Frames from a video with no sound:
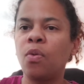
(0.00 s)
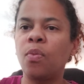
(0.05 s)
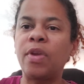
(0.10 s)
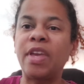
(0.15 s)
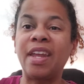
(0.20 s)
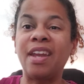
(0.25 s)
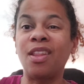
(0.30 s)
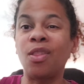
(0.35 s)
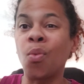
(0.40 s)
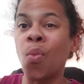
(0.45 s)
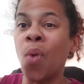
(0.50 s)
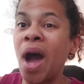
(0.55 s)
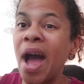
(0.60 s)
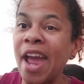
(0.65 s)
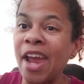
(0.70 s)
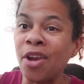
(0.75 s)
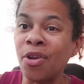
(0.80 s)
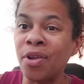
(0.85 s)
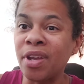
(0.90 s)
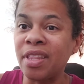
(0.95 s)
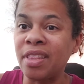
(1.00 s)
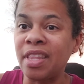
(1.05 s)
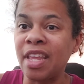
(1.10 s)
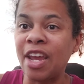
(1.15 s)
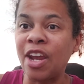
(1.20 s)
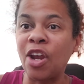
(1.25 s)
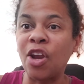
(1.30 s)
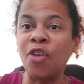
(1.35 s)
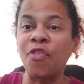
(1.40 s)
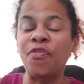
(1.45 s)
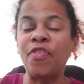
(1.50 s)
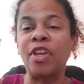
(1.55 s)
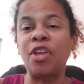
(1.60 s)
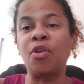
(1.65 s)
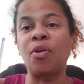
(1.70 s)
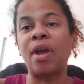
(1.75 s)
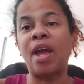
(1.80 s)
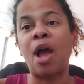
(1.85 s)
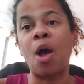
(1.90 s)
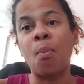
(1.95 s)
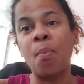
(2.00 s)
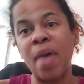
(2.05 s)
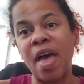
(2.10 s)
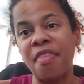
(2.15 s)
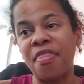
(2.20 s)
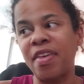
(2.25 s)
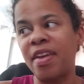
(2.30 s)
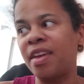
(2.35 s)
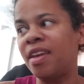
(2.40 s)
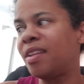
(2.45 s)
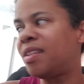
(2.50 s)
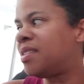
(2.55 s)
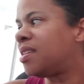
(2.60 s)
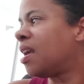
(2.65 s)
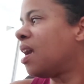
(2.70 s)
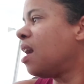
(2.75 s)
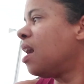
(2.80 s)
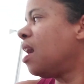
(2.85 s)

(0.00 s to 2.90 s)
getting the wire in there, figuring out methods.